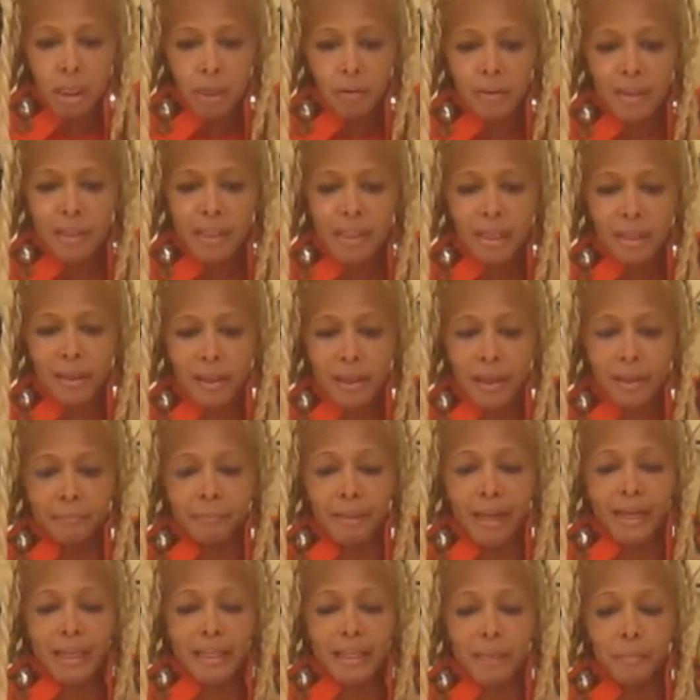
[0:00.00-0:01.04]
So that's the thing.
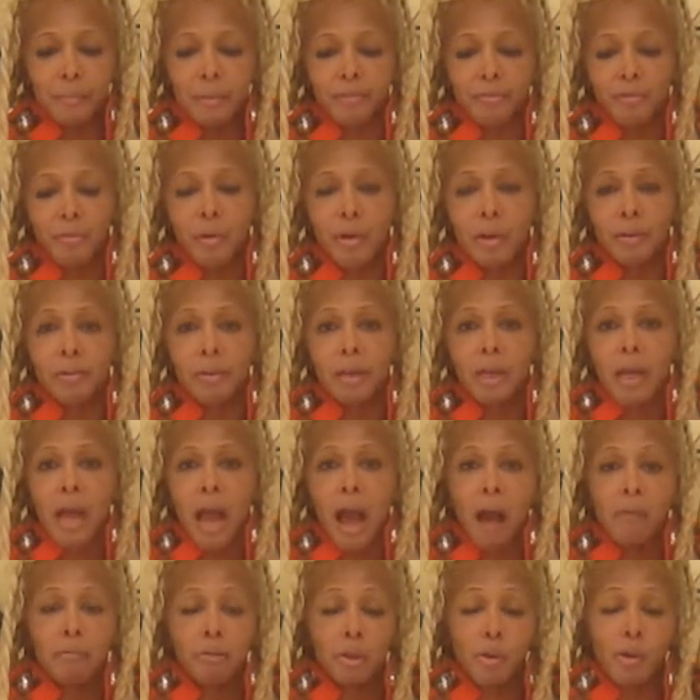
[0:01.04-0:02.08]
Like I said before,
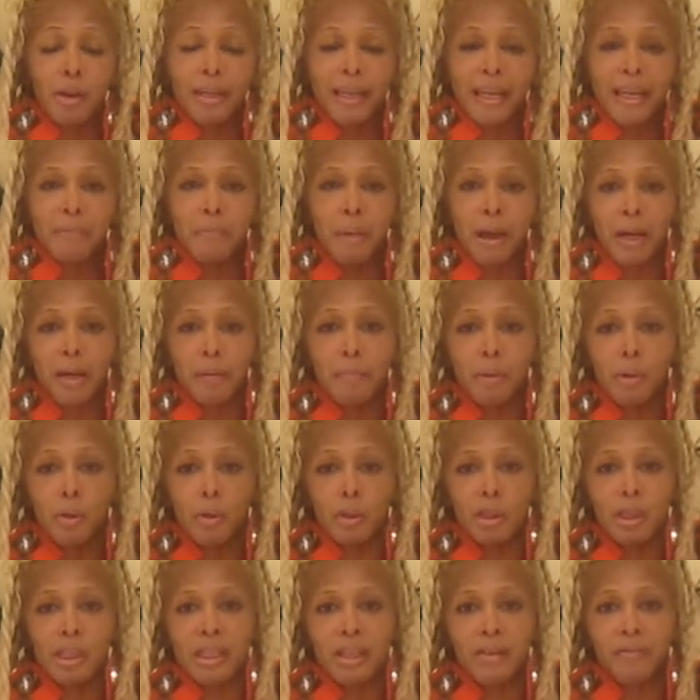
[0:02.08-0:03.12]
I was trying to keep my
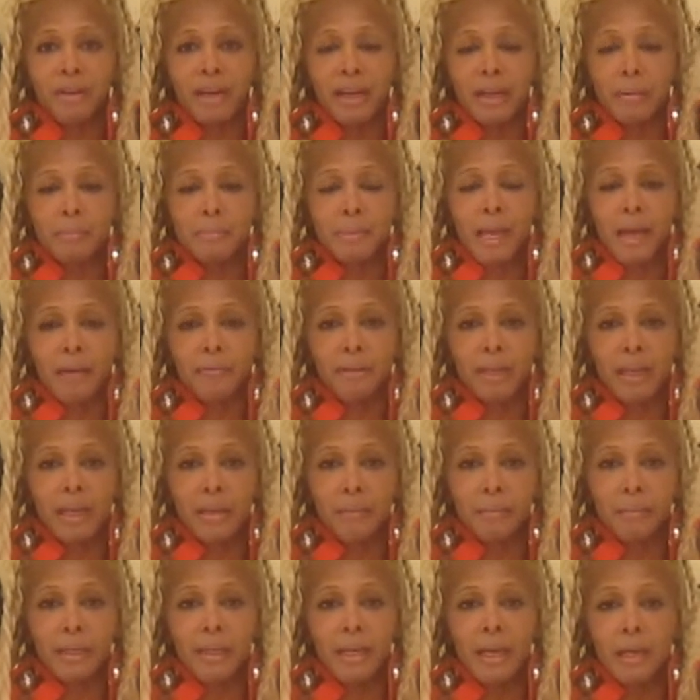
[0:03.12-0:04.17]
composure and stuff when it comes down to
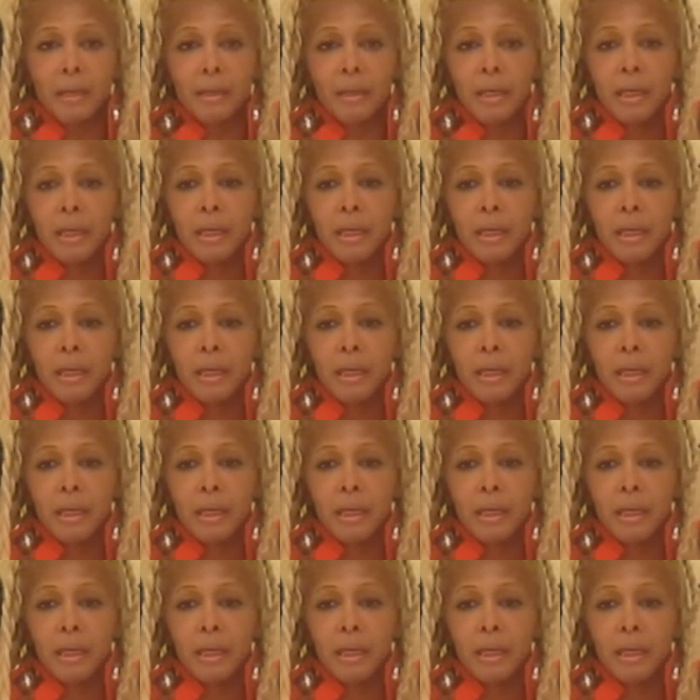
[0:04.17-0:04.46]
him, and uh,